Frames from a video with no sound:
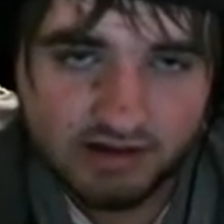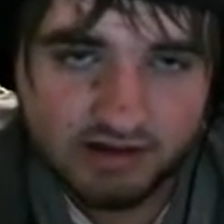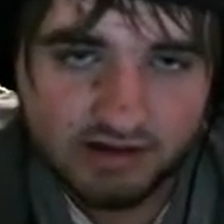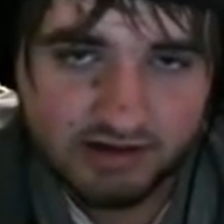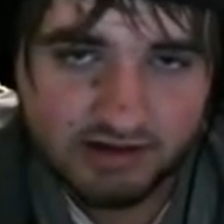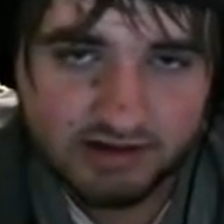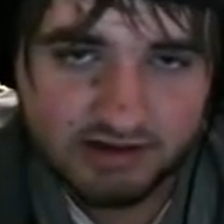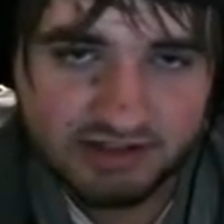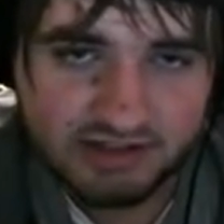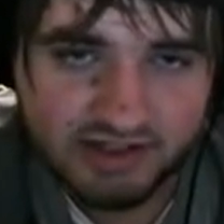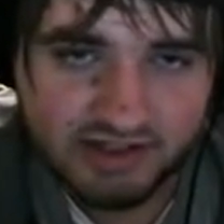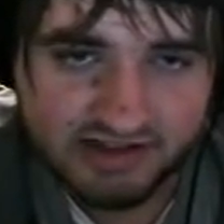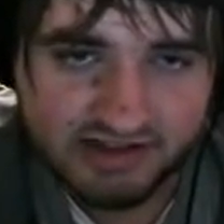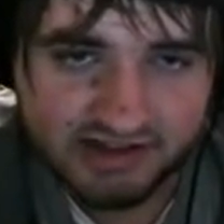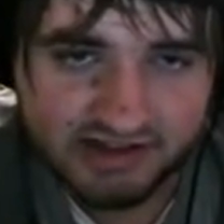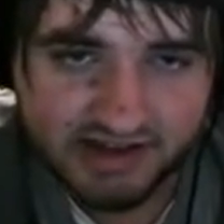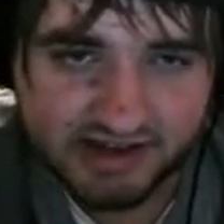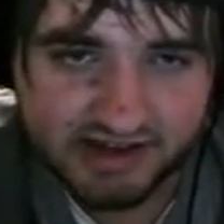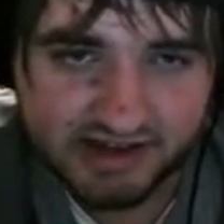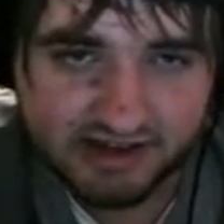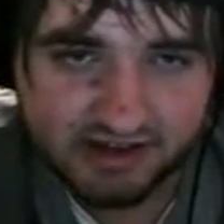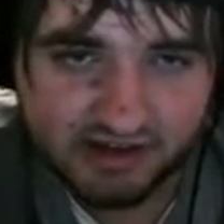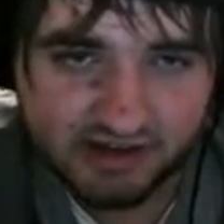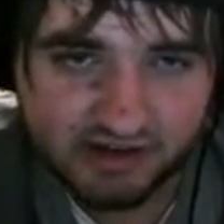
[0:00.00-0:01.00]
I'll check
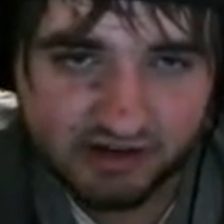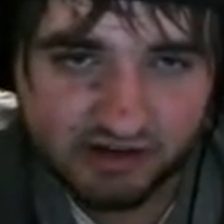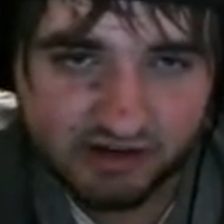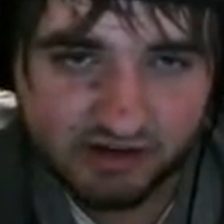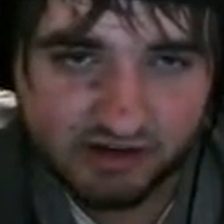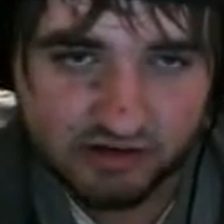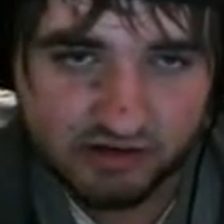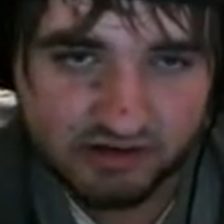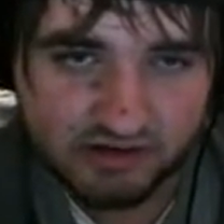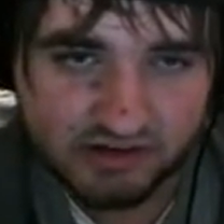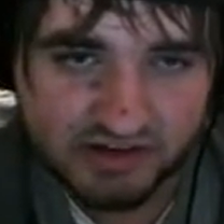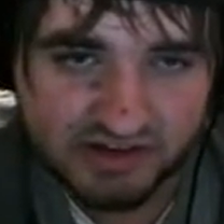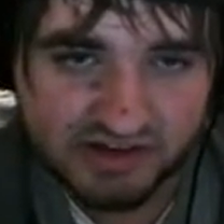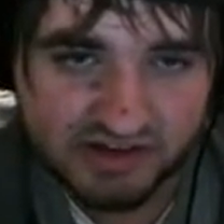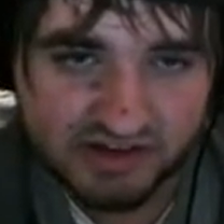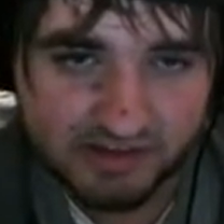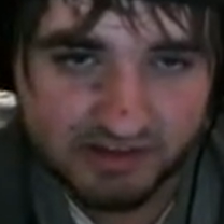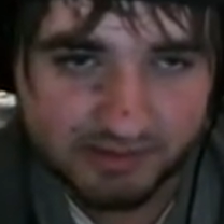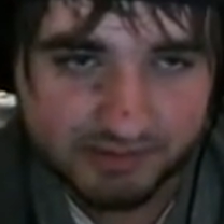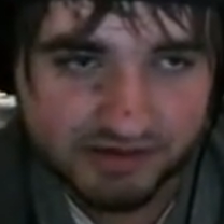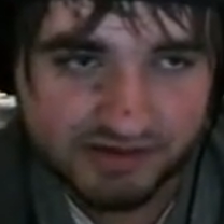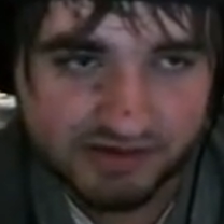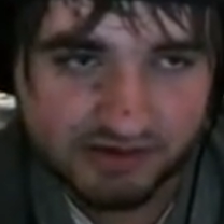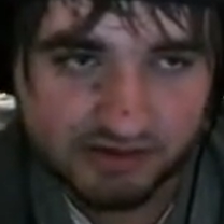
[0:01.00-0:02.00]
that and then I'll call this an
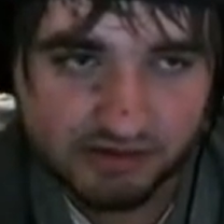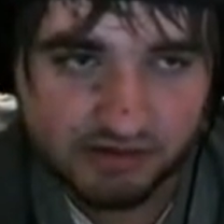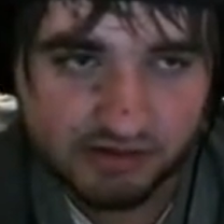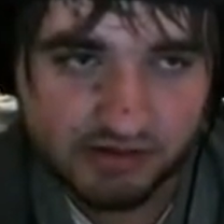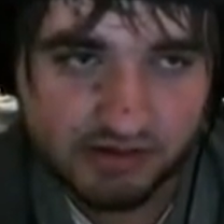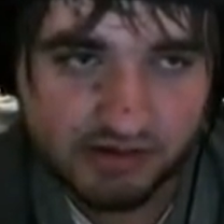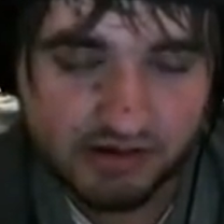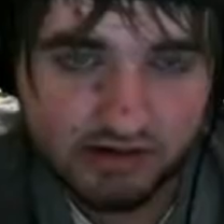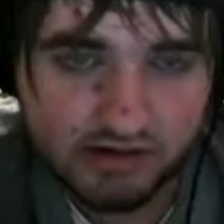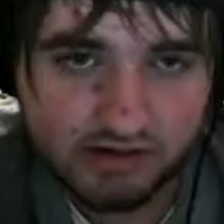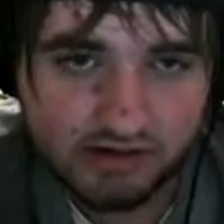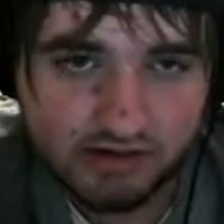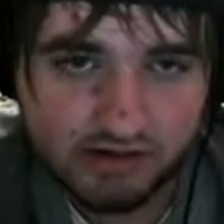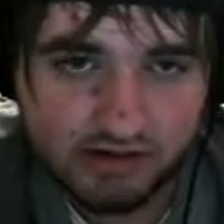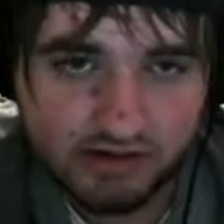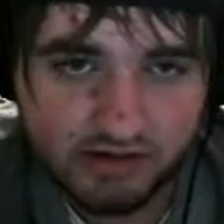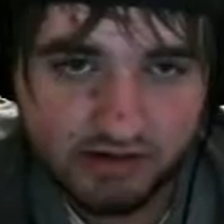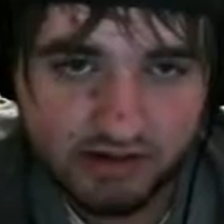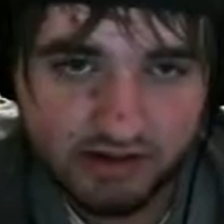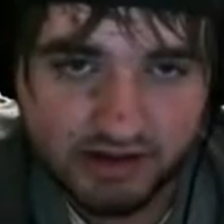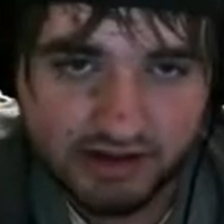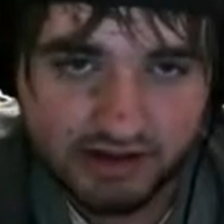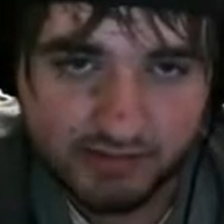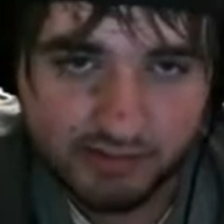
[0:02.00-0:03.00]
episode.
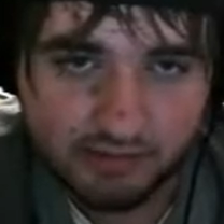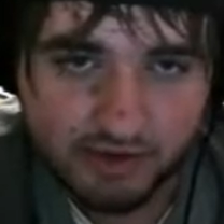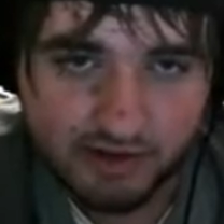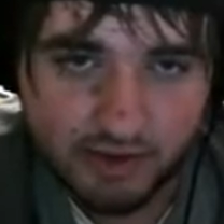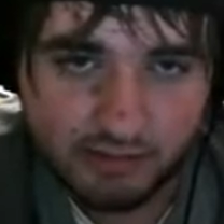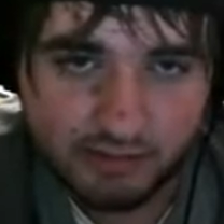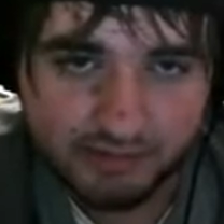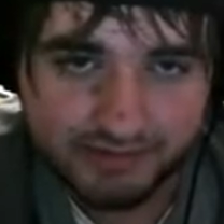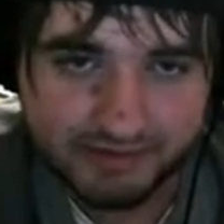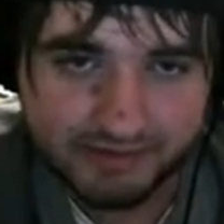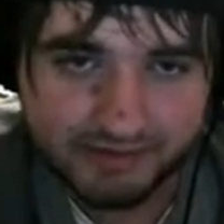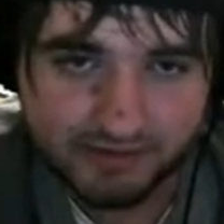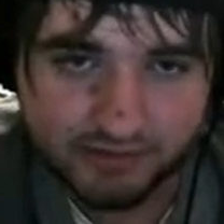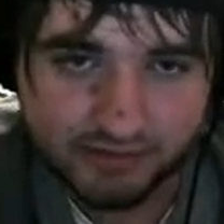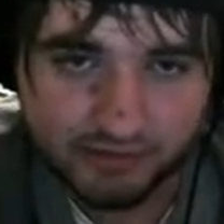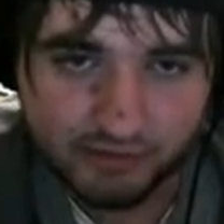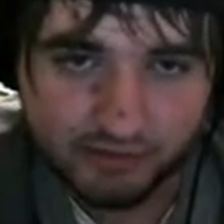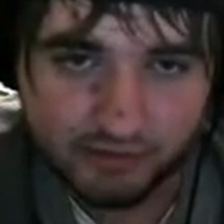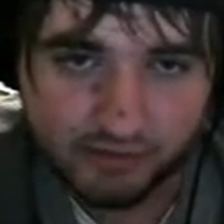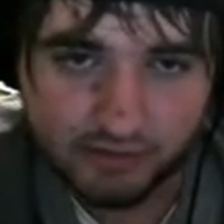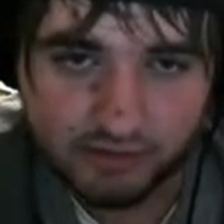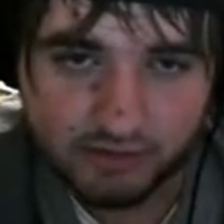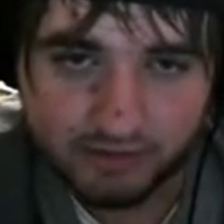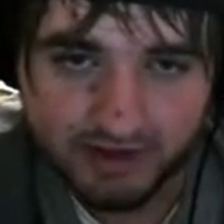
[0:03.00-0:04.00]
And I'm probably going to
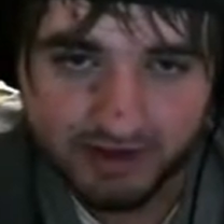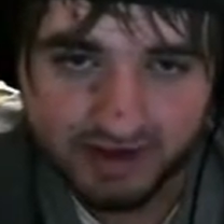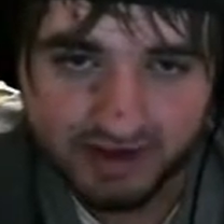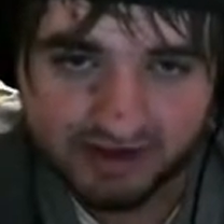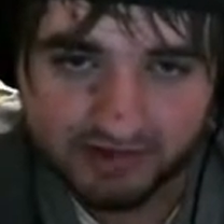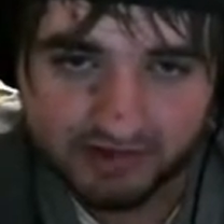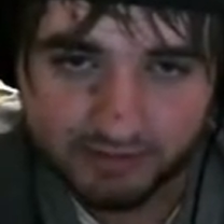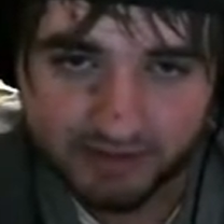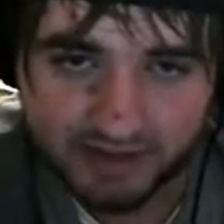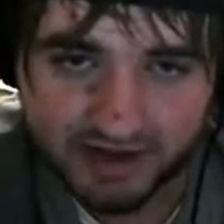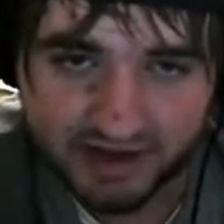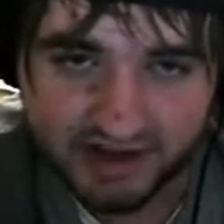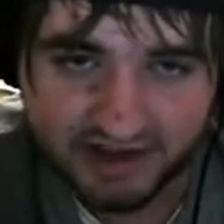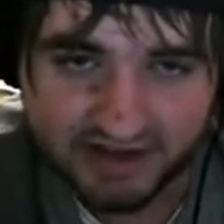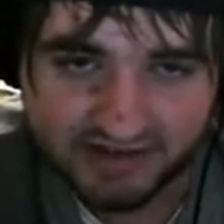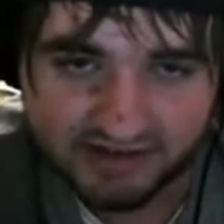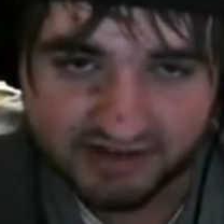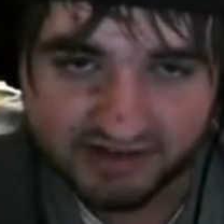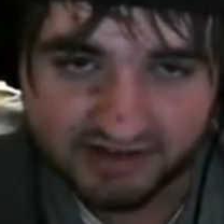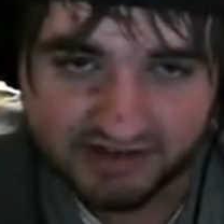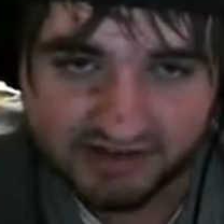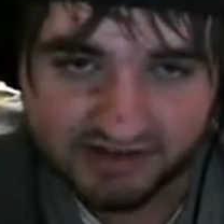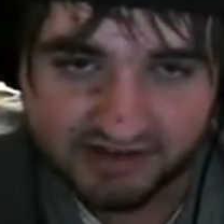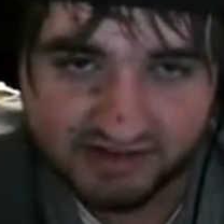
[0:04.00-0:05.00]
record back to back.
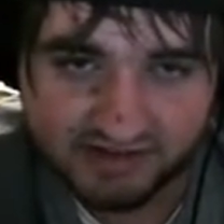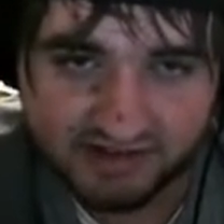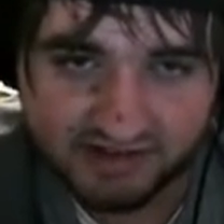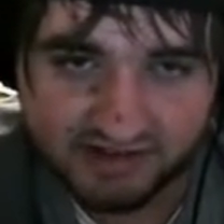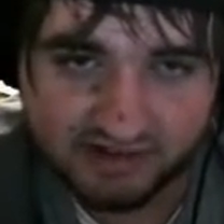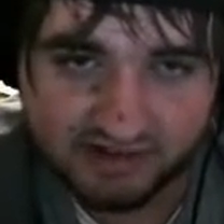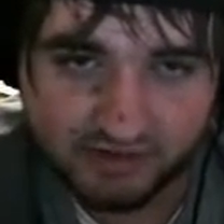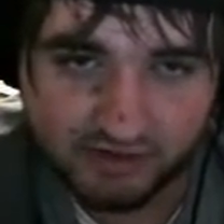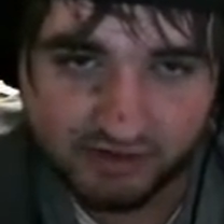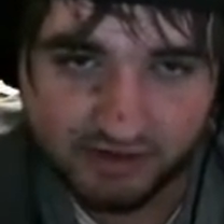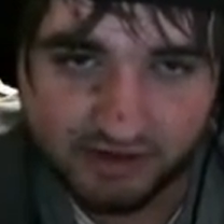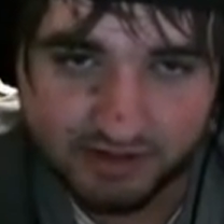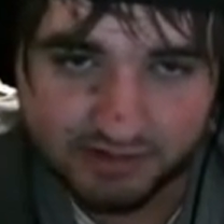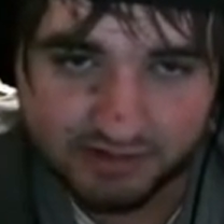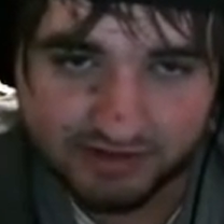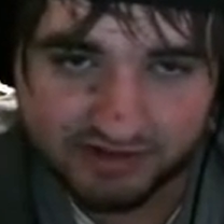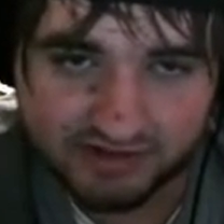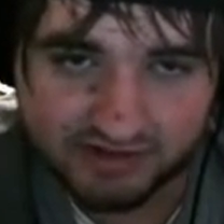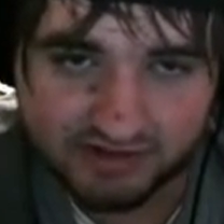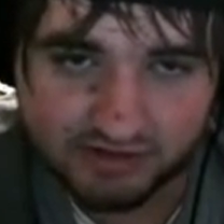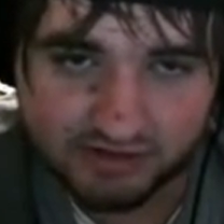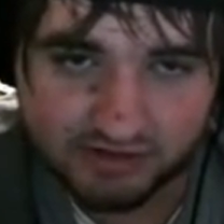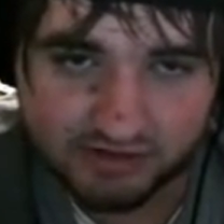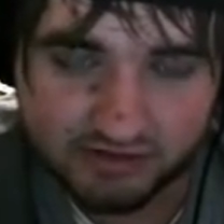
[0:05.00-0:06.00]
This is the third
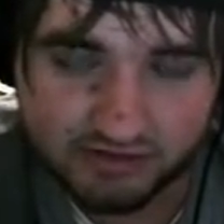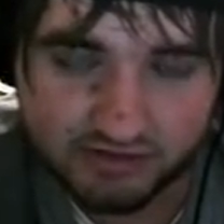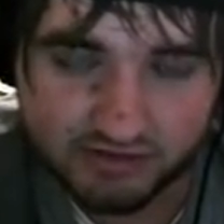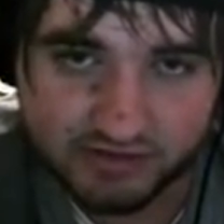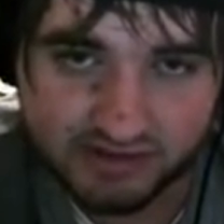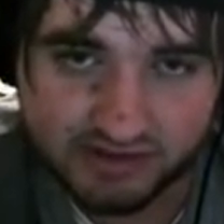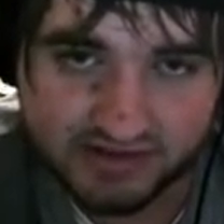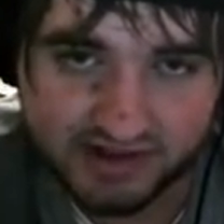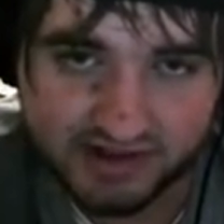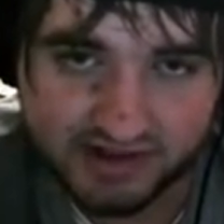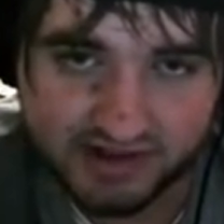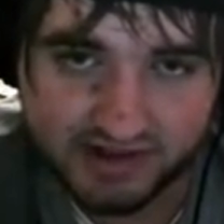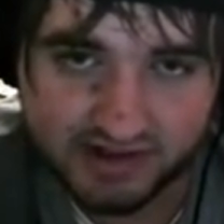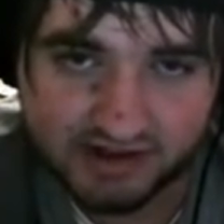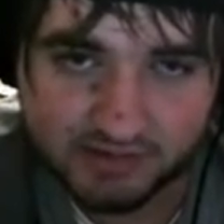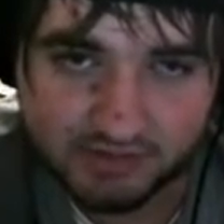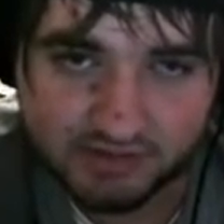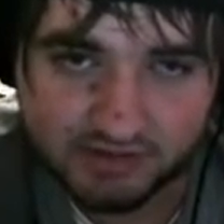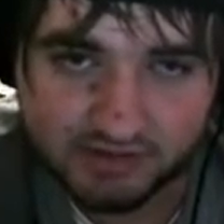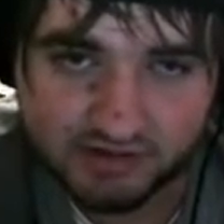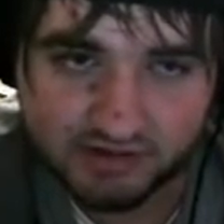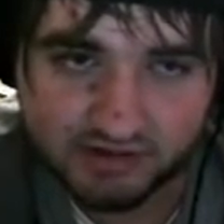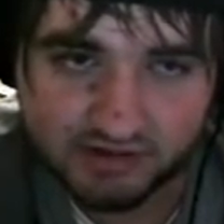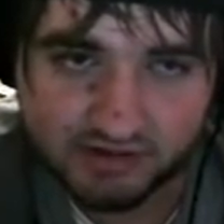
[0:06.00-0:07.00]
episode, or the second
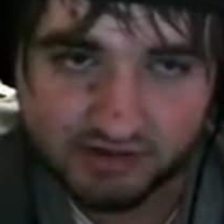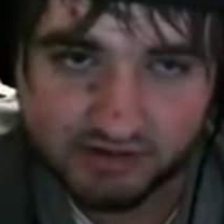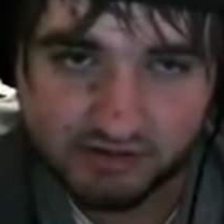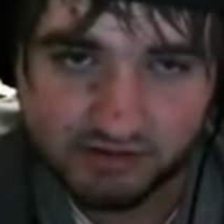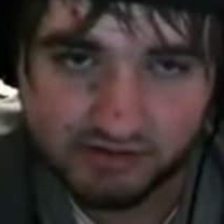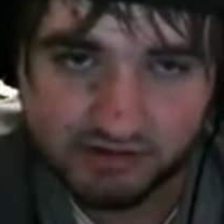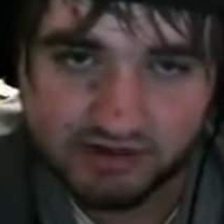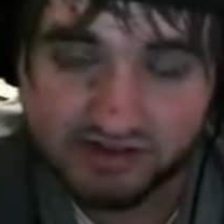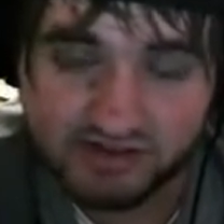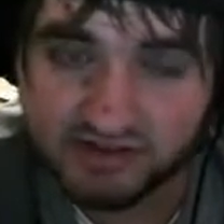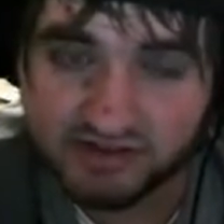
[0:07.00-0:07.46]
episode, or is